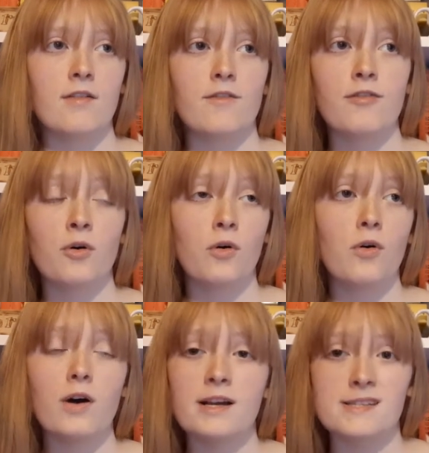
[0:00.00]

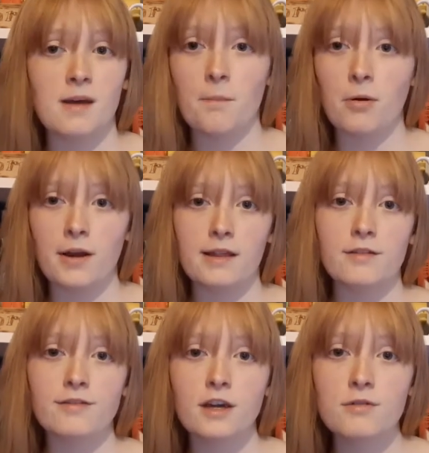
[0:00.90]
for at some point in
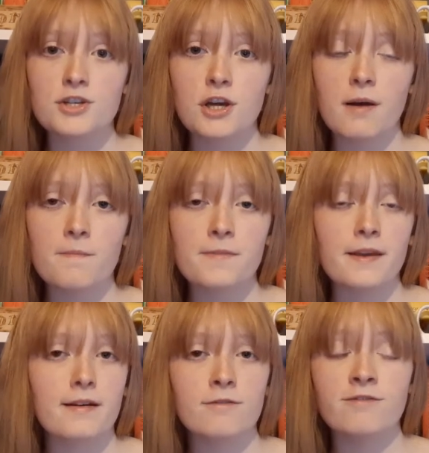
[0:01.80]
the future.
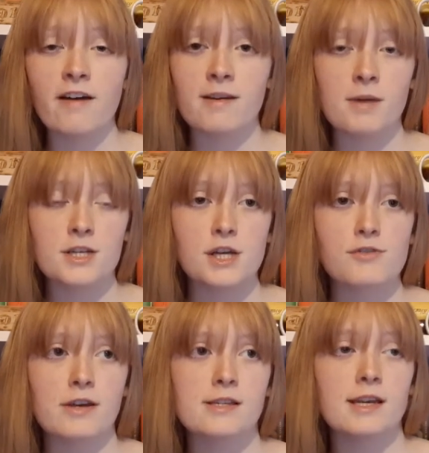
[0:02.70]
Very much
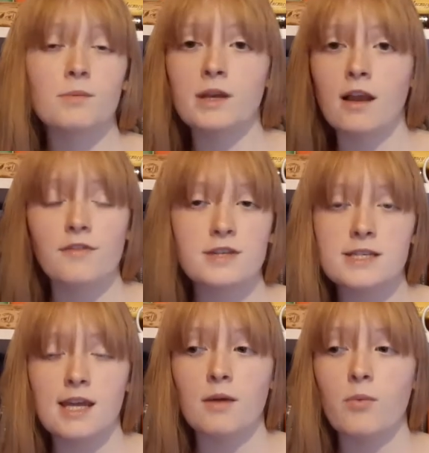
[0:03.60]
interested. Would love to
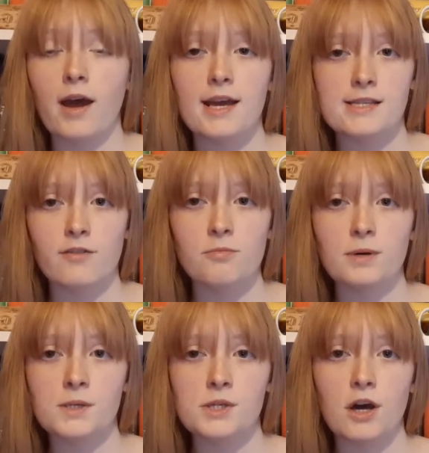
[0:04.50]
see where his other
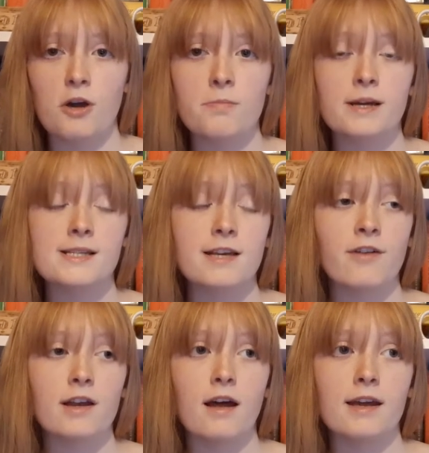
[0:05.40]
books go, because
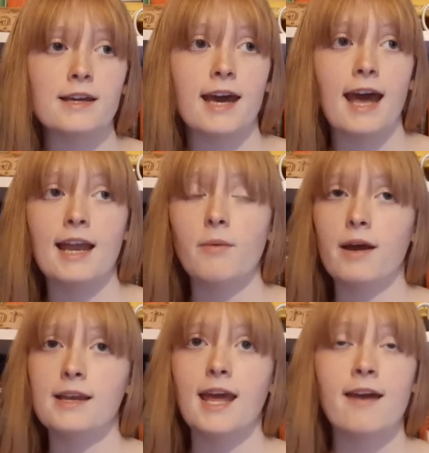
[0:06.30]
if I like it
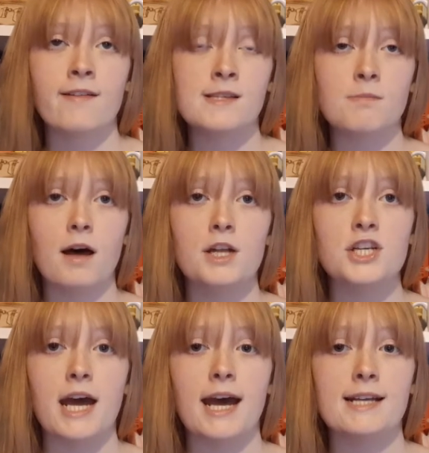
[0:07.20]
anywhere near as
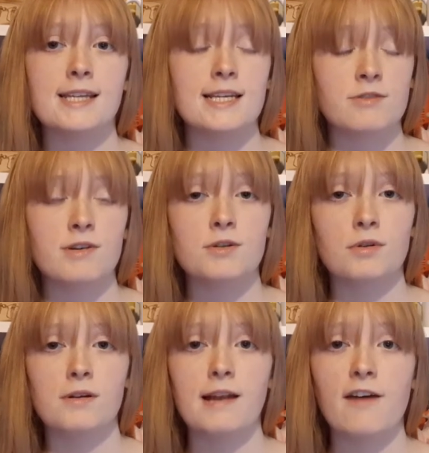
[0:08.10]
much as History Is All
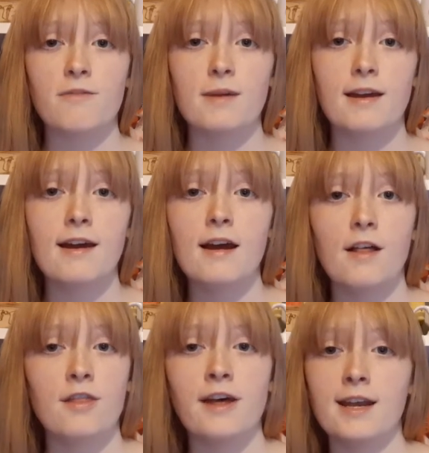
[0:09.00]
You Left Me,
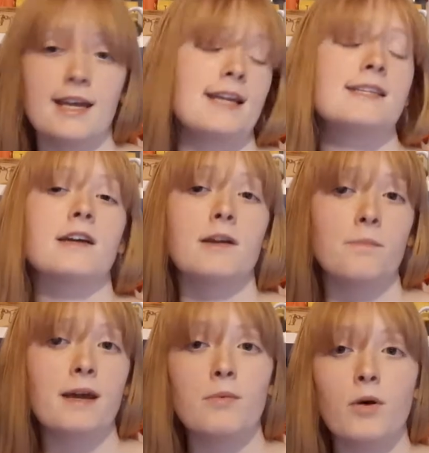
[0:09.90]
then he's going
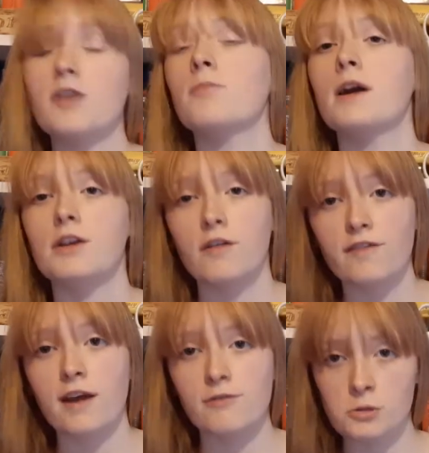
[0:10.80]
to be one of my new
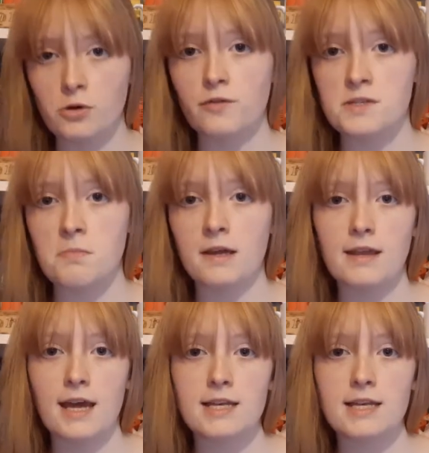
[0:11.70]
favourite authors by the